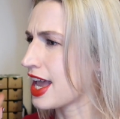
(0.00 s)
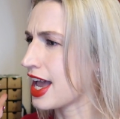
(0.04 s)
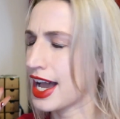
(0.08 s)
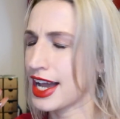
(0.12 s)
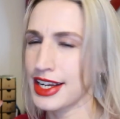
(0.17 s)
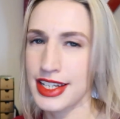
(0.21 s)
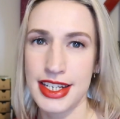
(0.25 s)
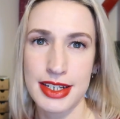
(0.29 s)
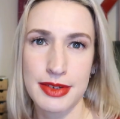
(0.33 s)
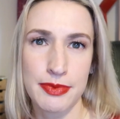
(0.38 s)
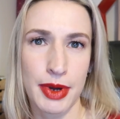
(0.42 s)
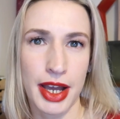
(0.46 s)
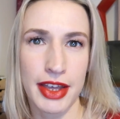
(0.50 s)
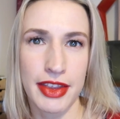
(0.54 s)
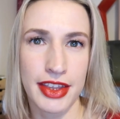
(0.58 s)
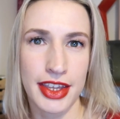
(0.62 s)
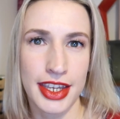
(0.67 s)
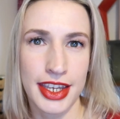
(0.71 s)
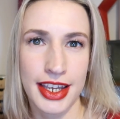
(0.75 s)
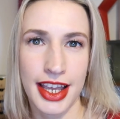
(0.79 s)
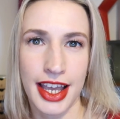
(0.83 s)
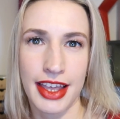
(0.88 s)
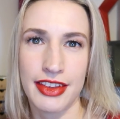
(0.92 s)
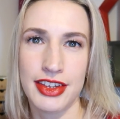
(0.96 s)
I did buy
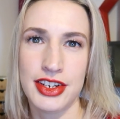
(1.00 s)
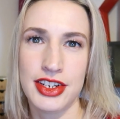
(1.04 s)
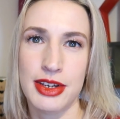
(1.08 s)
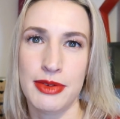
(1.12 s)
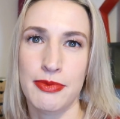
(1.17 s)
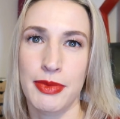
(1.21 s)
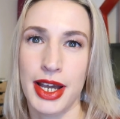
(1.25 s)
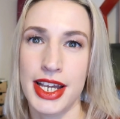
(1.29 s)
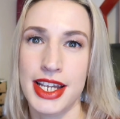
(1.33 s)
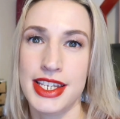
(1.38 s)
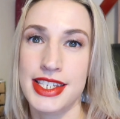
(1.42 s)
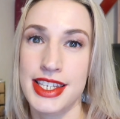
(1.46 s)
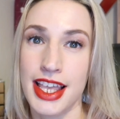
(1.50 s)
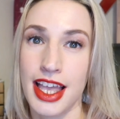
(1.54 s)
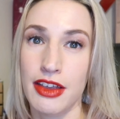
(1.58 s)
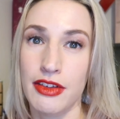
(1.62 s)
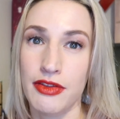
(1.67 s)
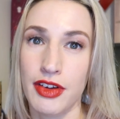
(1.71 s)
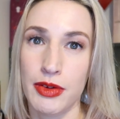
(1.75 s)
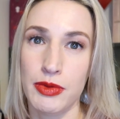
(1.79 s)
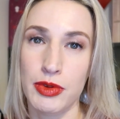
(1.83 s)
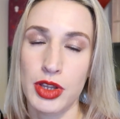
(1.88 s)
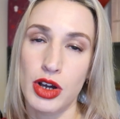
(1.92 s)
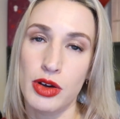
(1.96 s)
the calendar
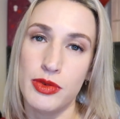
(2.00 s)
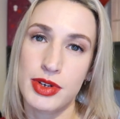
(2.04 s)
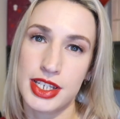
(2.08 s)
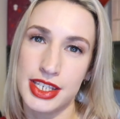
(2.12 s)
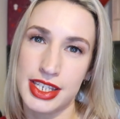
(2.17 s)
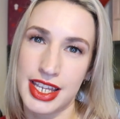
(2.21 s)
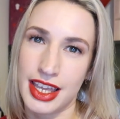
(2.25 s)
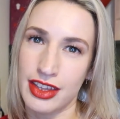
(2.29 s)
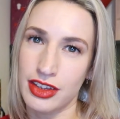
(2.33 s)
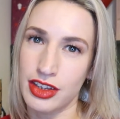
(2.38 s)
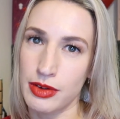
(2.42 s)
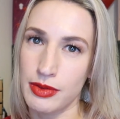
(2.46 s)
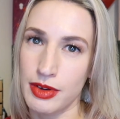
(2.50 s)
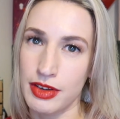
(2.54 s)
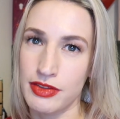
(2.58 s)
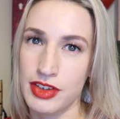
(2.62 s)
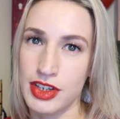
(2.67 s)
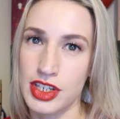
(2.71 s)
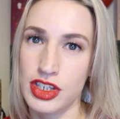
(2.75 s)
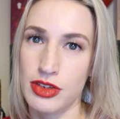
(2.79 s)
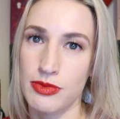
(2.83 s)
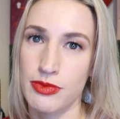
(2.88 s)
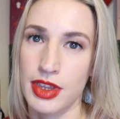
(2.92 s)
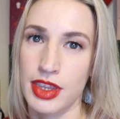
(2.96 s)
myself. I will always tell you if
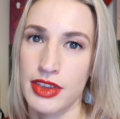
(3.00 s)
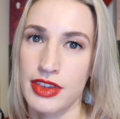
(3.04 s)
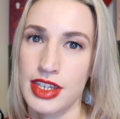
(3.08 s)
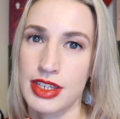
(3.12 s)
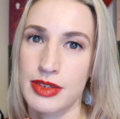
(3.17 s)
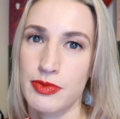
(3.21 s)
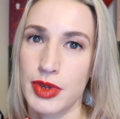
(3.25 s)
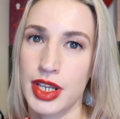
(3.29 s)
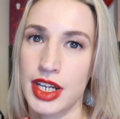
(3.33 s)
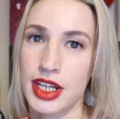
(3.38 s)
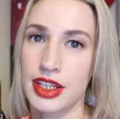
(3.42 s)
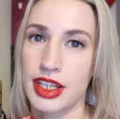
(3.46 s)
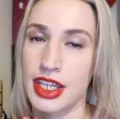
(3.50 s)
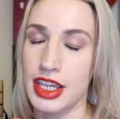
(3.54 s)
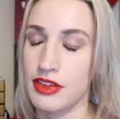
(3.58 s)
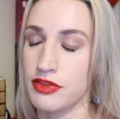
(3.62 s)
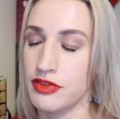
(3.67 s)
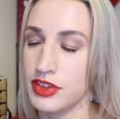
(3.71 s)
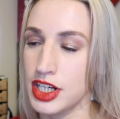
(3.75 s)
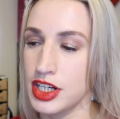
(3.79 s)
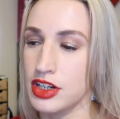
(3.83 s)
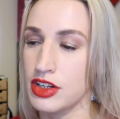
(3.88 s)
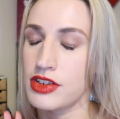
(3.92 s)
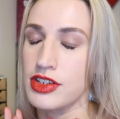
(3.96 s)
it's something that's been
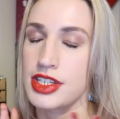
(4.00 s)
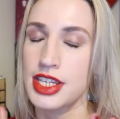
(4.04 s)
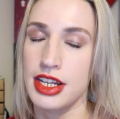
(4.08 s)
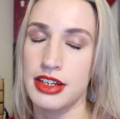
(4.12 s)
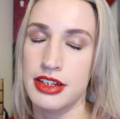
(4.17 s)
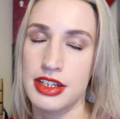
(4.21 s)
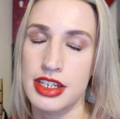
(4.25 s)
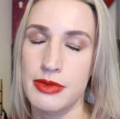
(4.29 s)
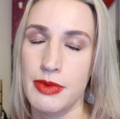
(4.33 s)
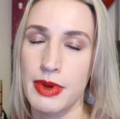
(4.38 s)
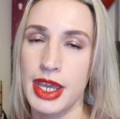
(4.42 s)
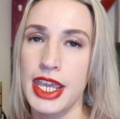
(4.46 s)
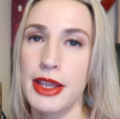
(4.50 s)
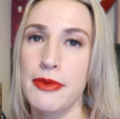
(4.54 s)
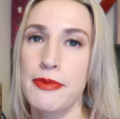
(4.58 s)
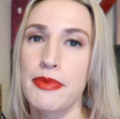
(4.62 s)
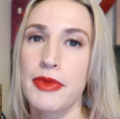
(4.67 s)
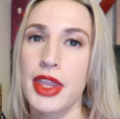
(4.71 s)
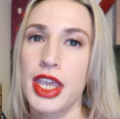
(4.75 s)
gifted or sent to me.